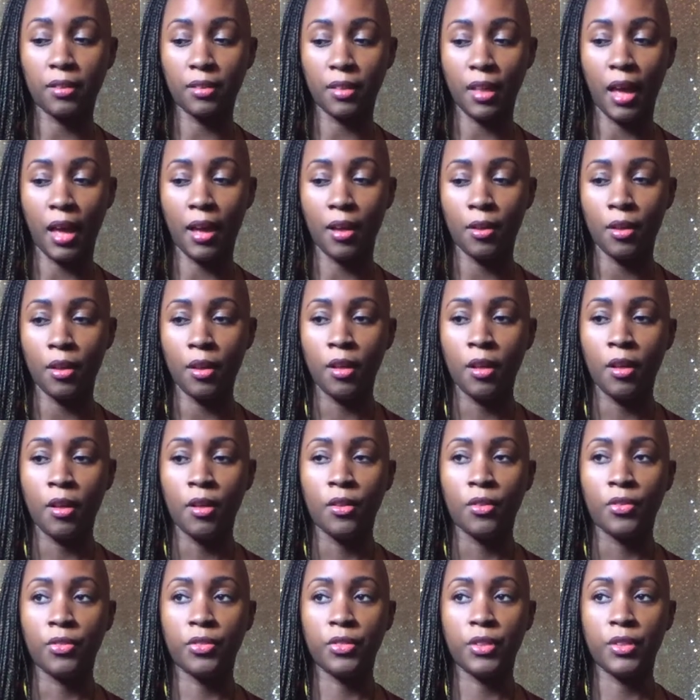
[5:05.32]
that
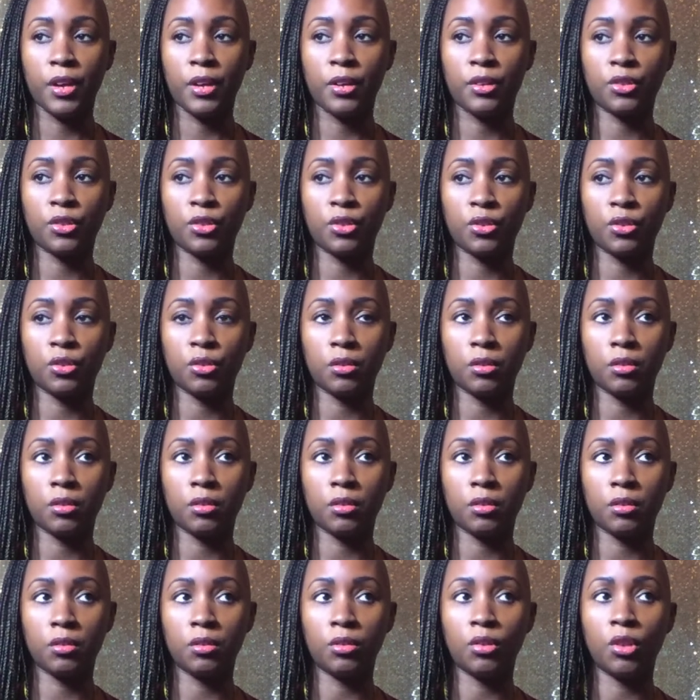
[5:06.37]
there's
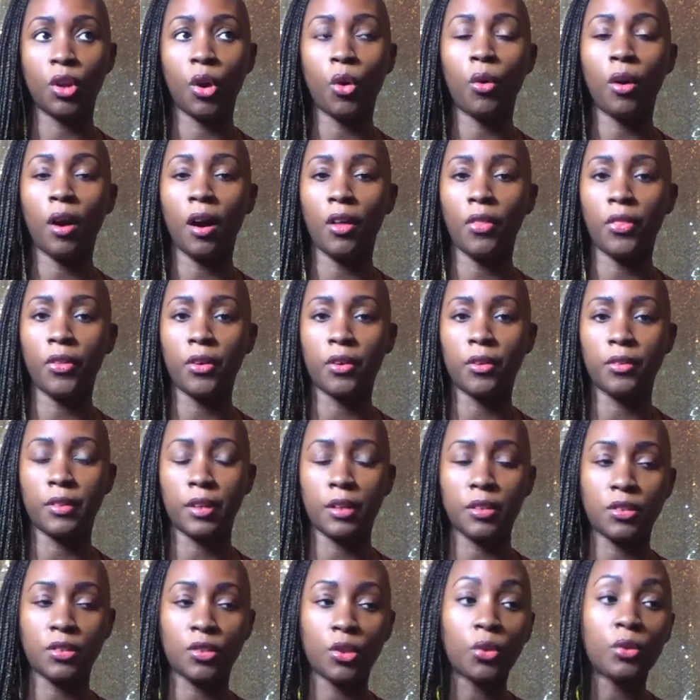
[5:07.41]

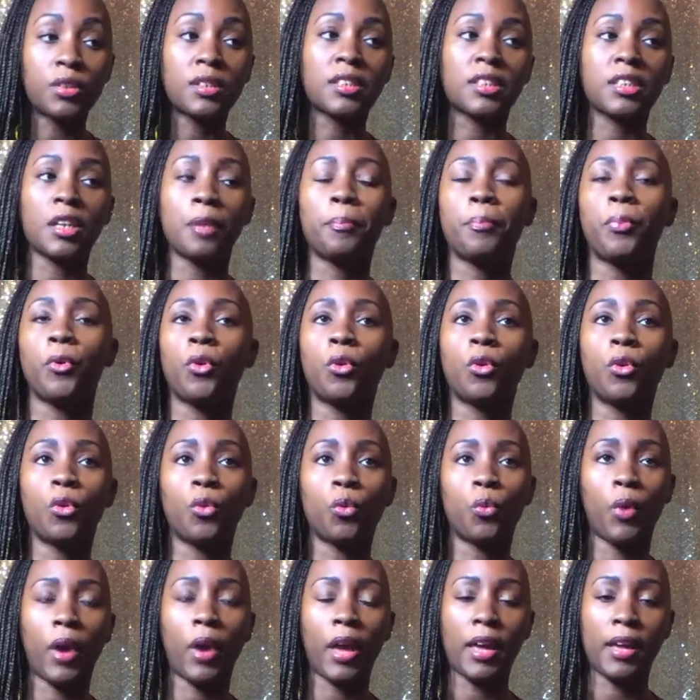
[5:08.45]
there's no simple
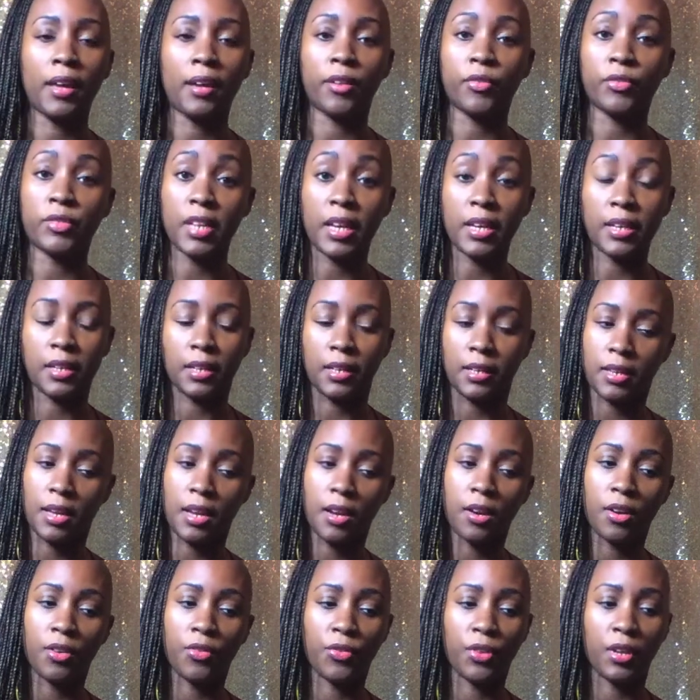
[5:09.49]
way of taking
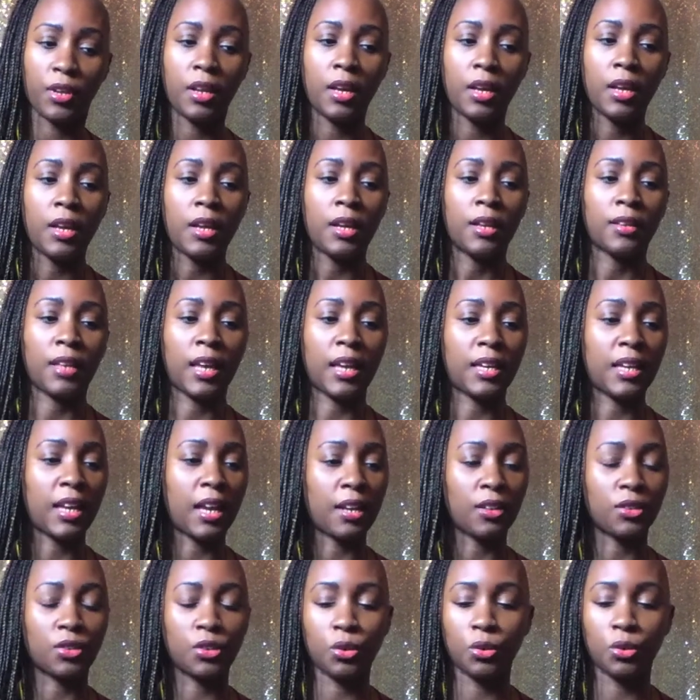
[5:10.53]
care of it. They
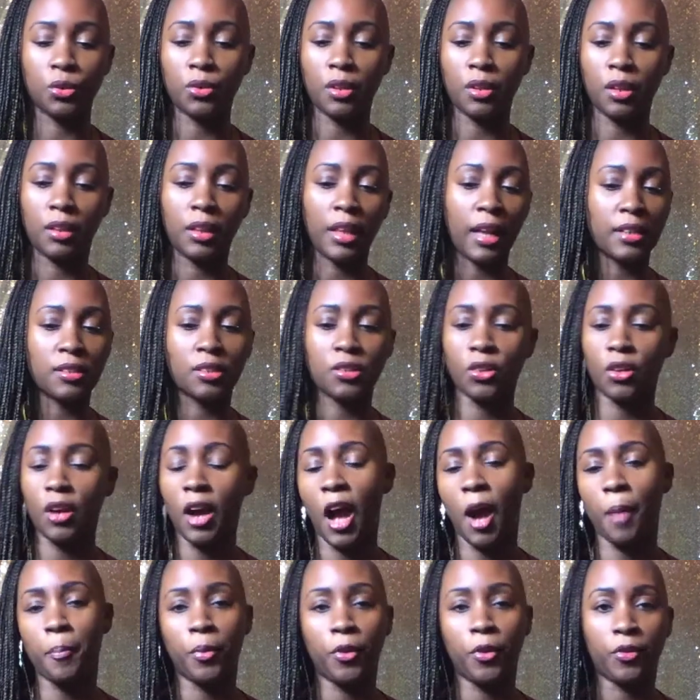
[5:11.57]
can't do the lesser
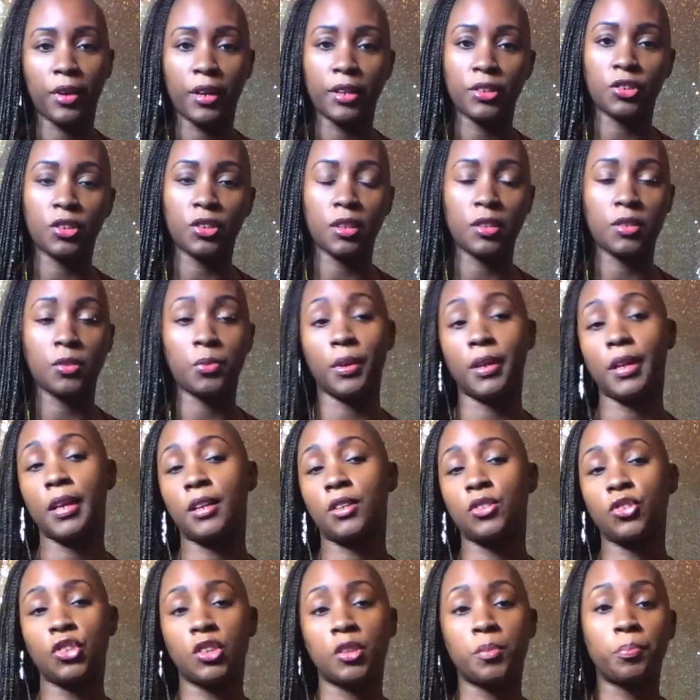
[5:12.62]
operations where they can
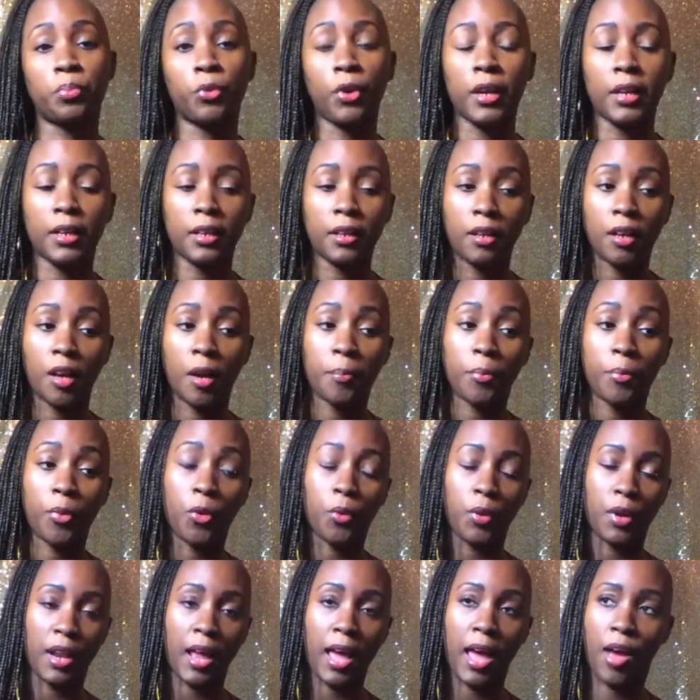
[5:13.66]
just break it up or
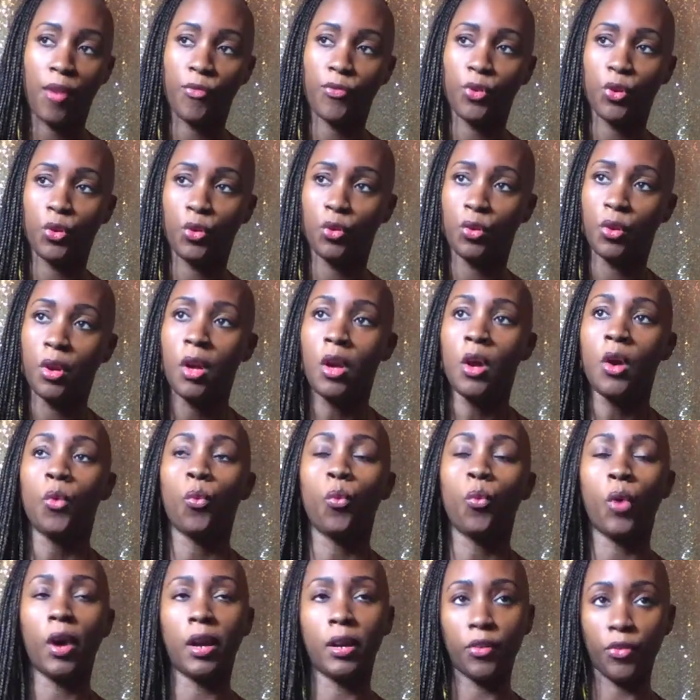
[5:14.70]
what have you.
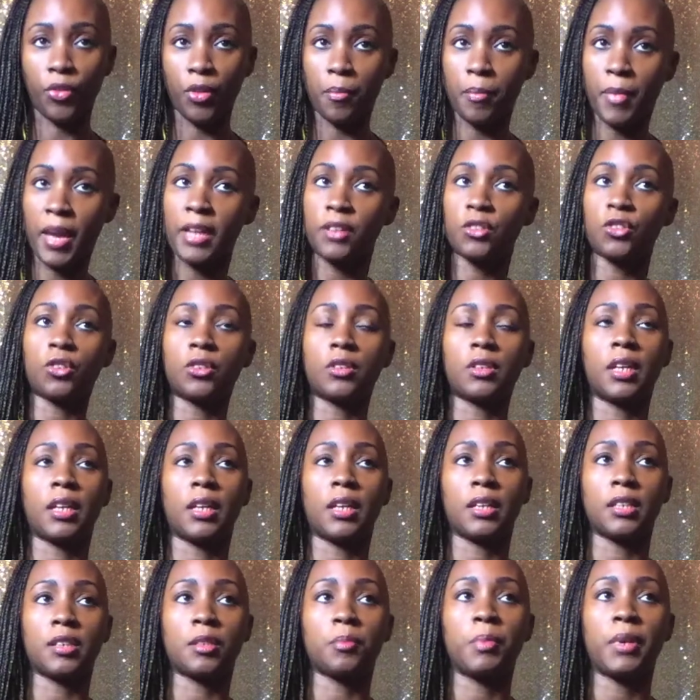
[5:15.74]
One of the major
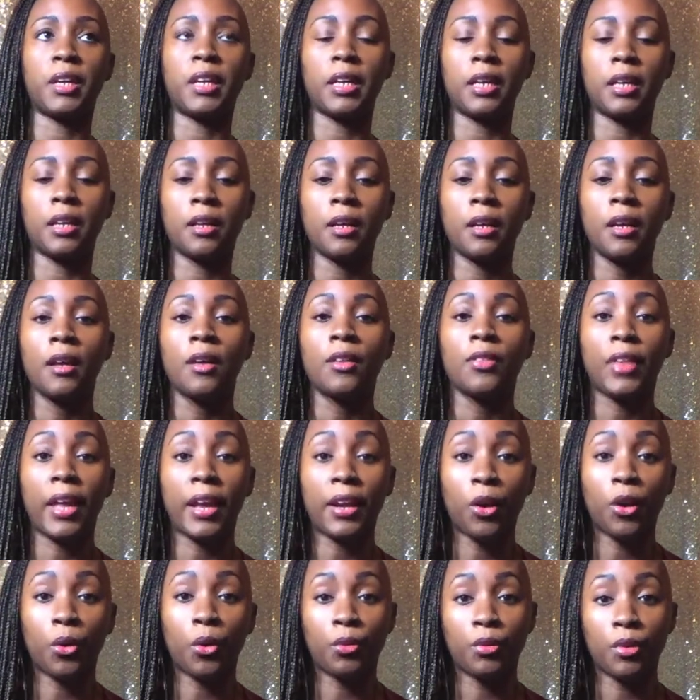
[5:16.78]
things being they
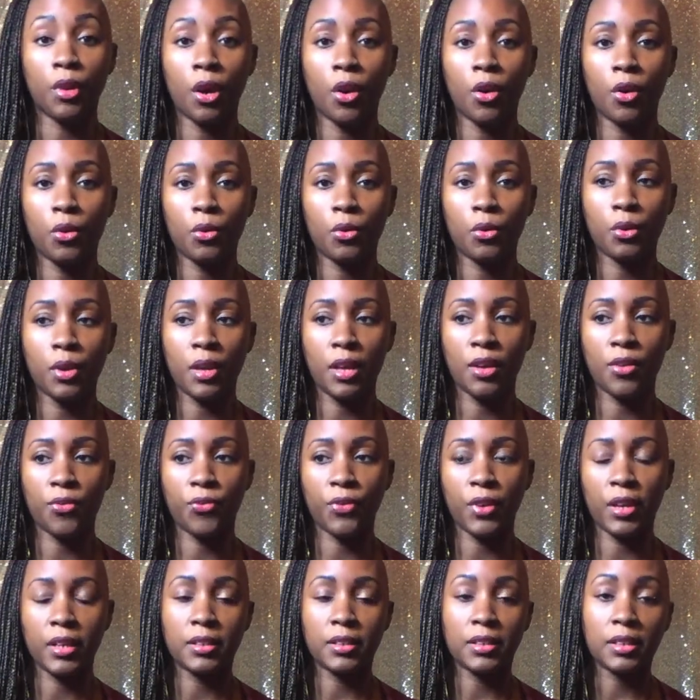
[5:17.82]
don't know if
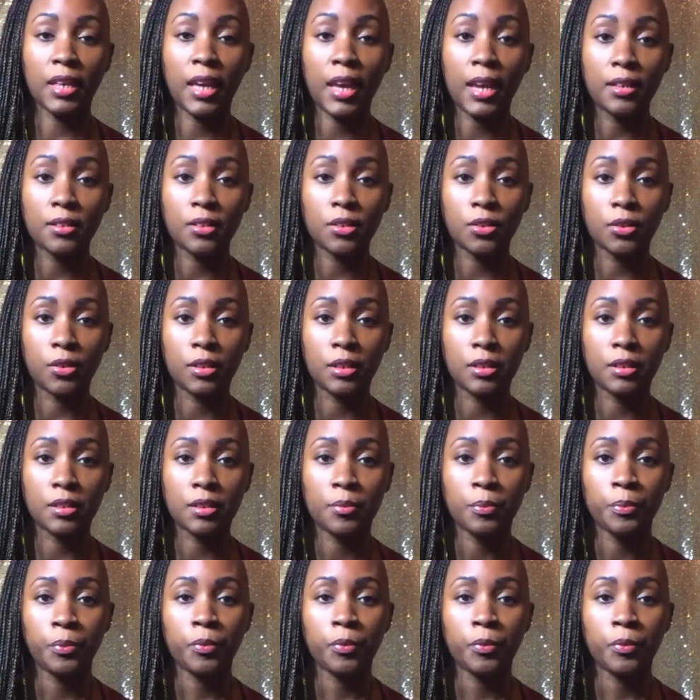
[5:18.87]
it's cancerous.